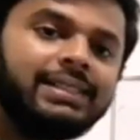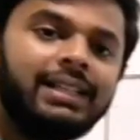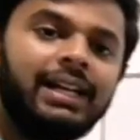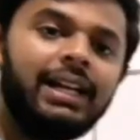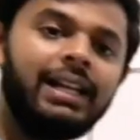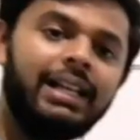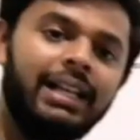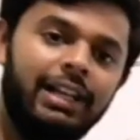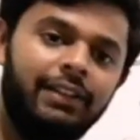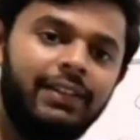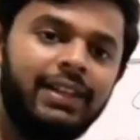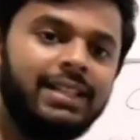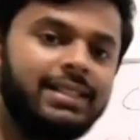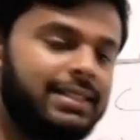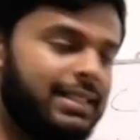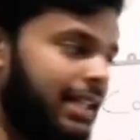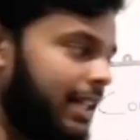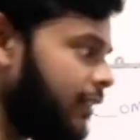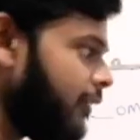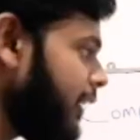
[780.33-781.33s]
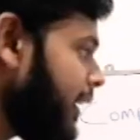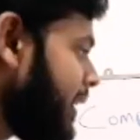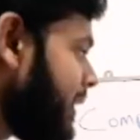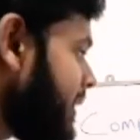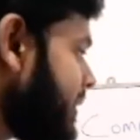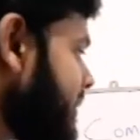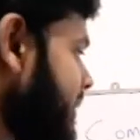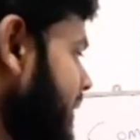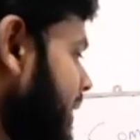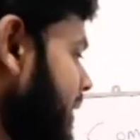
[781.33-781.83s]
are living cells, we
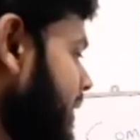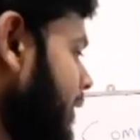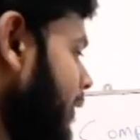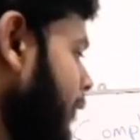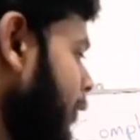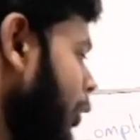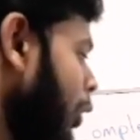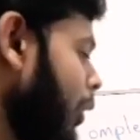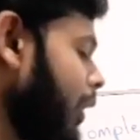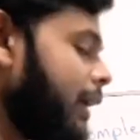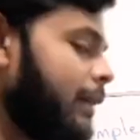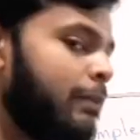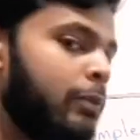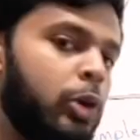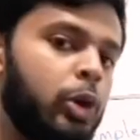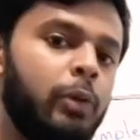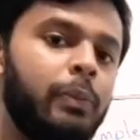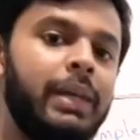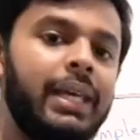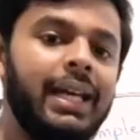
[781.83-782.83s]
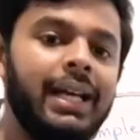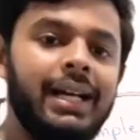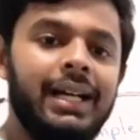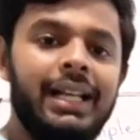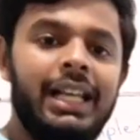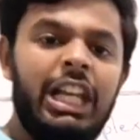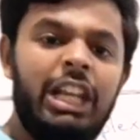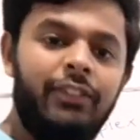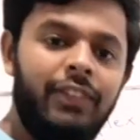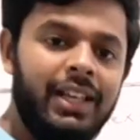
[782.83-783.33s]
consider the phloem to be
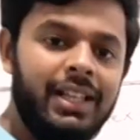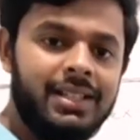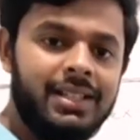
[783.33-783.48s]
a living